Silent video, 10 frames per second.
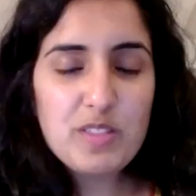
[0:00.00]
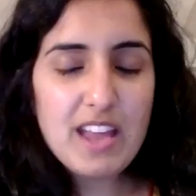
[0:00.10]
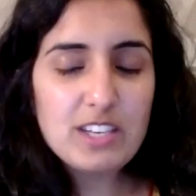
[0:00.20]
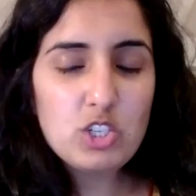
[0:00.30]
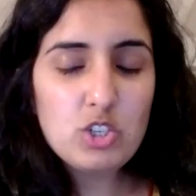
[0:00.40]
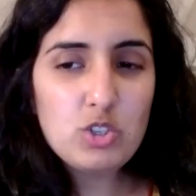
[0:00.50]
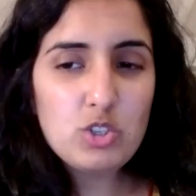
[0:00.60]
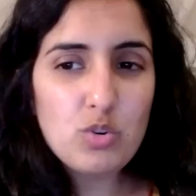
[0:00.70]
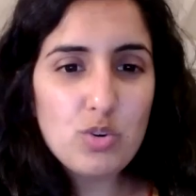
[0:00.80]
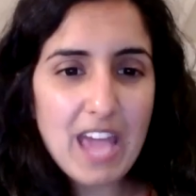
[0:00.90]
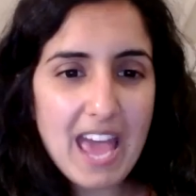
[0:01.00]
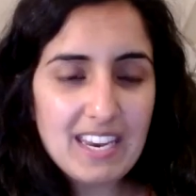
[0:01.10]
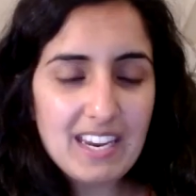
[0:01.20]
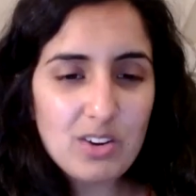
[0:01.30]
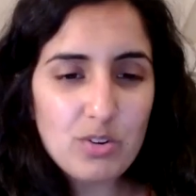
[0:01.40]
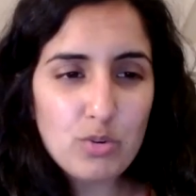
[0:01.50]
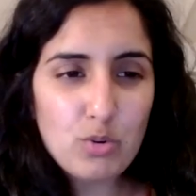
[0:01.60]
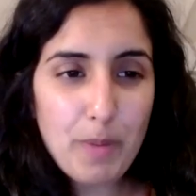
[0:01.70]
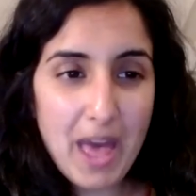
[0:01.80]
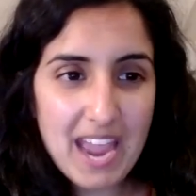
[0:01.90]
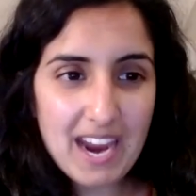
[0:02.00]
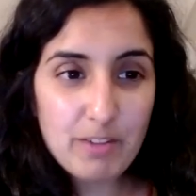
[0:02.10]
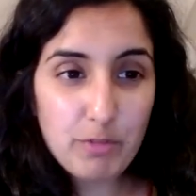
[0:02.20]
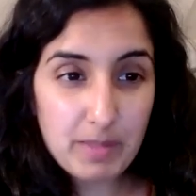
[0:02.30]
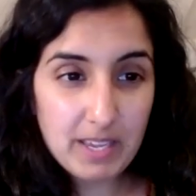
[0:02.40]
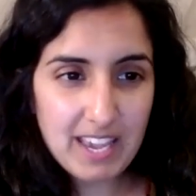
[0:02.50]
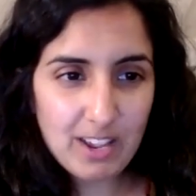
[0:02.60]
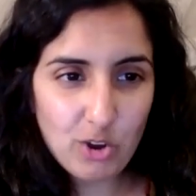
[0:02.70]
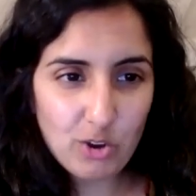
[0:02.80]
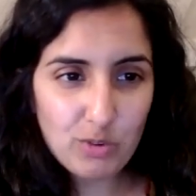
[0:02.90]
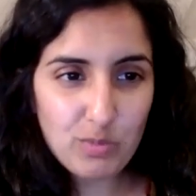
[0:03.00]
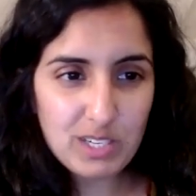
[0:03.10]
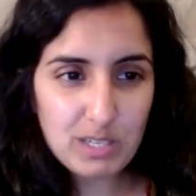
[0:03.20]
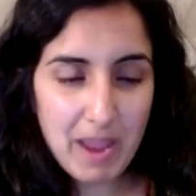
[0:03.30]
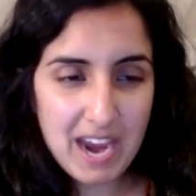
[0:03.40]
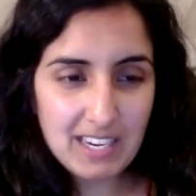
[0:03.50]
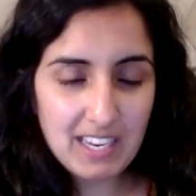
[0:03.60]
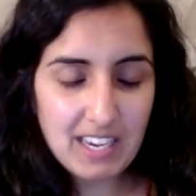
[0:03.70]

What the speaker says: on that. Did you do organic or paid from the get-go? When did paid kick